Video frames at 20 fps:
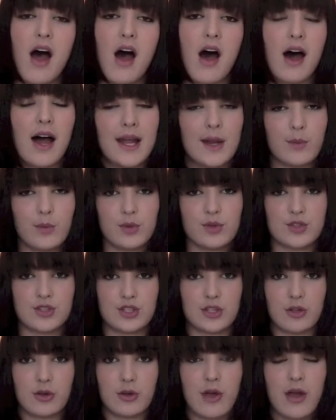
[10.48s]
I would
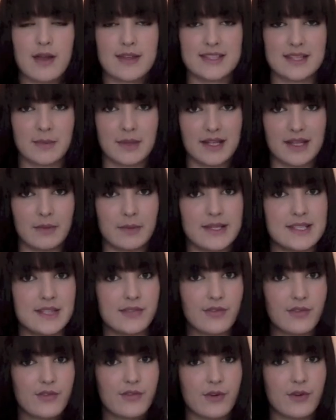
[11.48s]
do something a little bit
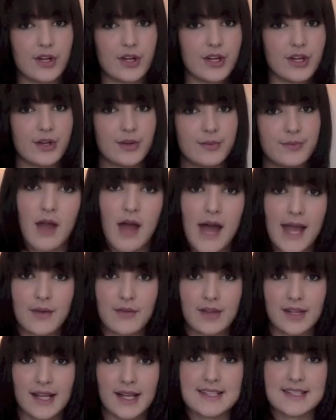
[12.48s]
different for you. I
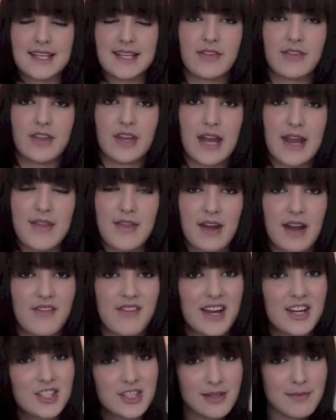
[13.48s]
realised the other day that I've
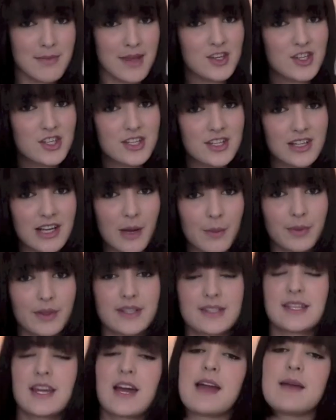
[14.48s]
actually mentioned a couple
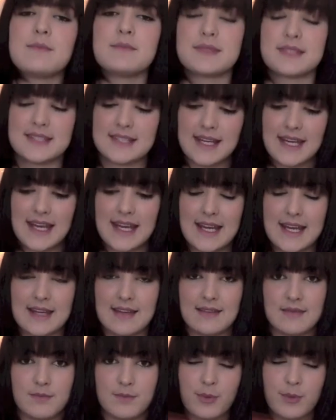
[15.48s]
of times
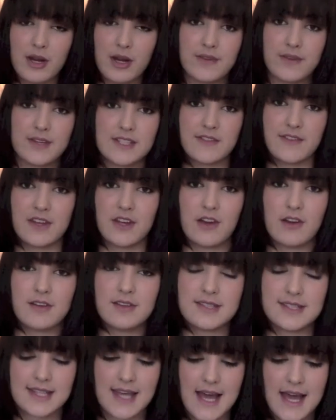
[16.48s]
in previous
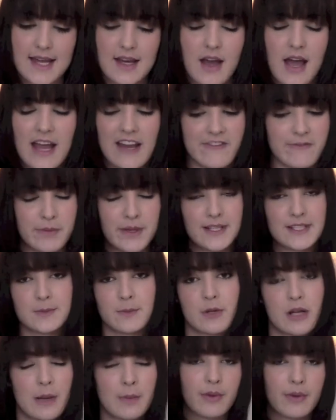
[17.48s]
videos that I've picked a
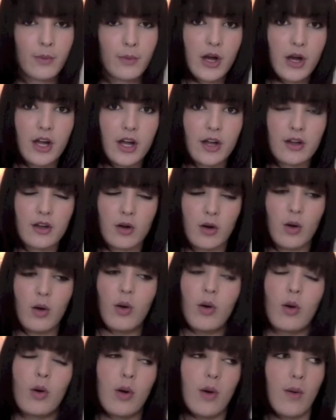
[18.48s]
book up at work,
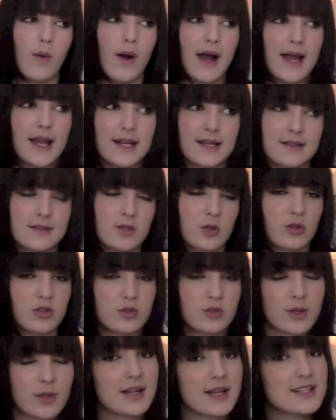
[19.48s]
or I talked
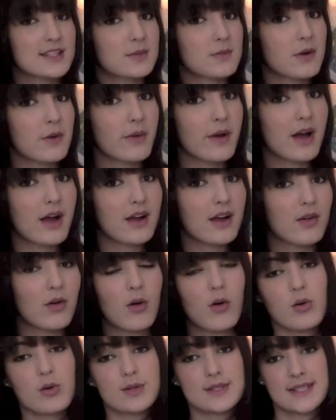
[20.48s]
to a customer at work,
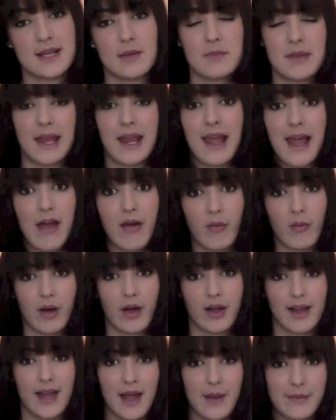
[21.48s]
or something at
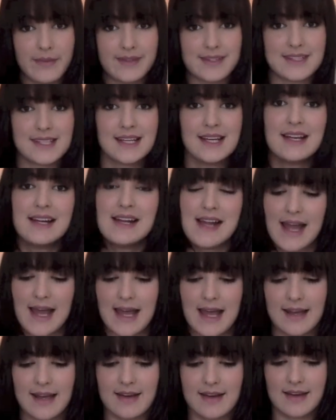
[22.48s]
work happened,
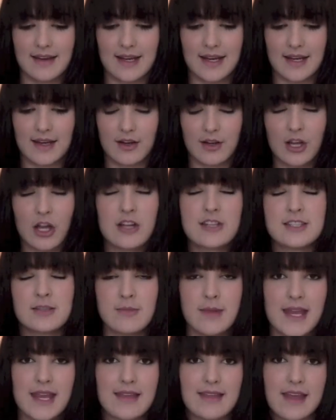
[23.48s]
and it occurred to
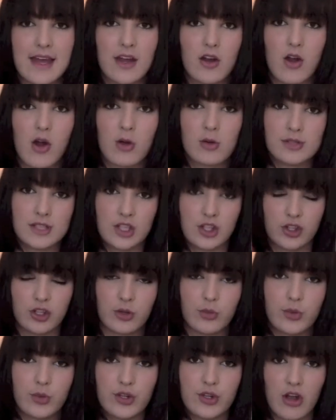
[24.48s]
me that only
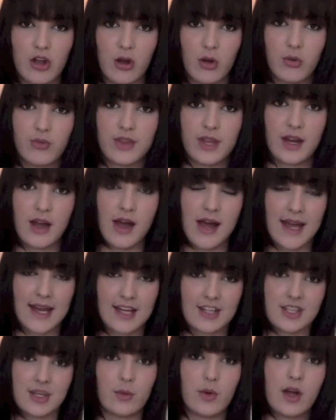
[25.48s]
you would know that I
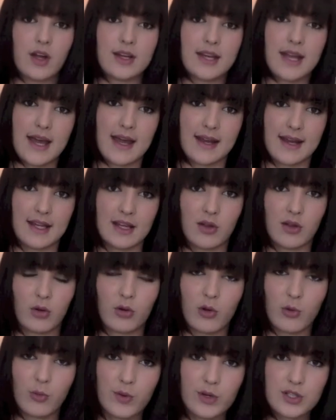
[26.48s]
actually work at a
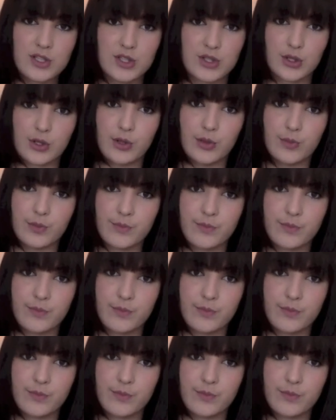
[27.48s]
local bookstore.